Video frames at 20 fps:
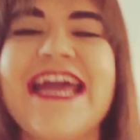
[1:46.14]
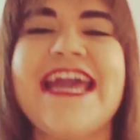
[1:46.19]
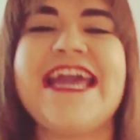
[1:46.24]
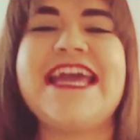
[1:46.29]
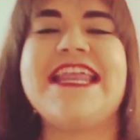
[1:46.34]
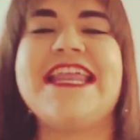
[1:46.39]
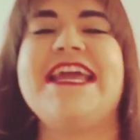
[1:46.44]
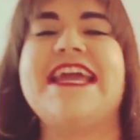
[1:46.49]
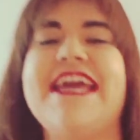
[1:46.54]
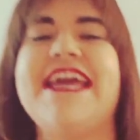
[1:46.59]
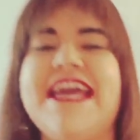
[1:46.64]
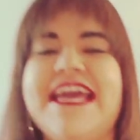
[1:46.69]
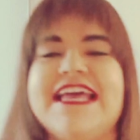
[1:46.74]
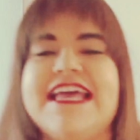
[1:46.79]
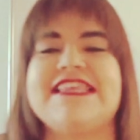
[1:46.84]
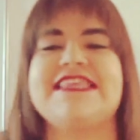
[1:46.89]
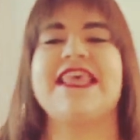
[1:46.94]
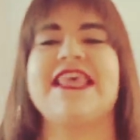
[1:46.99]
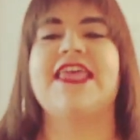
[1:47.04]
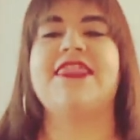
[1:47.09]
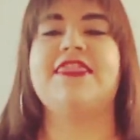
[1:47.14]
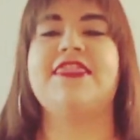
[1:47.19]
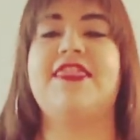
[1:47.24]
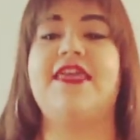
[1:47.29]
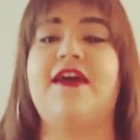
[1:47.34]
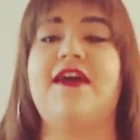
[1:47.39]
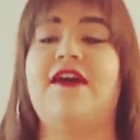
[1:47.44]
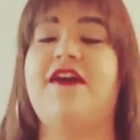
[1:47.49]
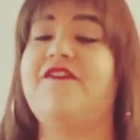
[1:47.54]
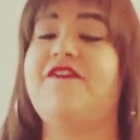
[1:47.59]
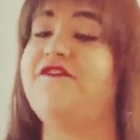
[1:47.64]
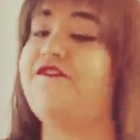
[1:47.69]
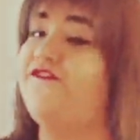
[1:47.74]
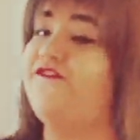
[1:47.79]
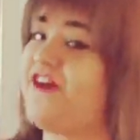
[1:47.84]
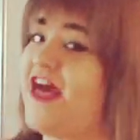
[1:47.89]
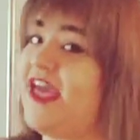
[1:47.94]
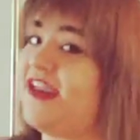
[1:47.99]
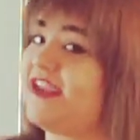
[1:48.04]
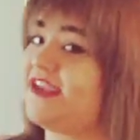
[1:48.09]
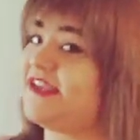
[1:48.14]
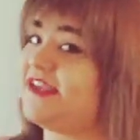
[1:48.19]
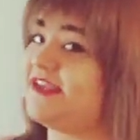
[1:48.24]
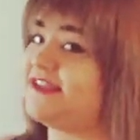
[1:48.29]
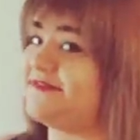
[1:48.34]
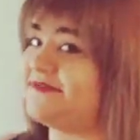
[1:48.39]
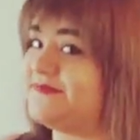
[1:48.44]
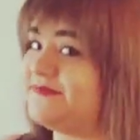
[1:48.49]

It is the Vatican.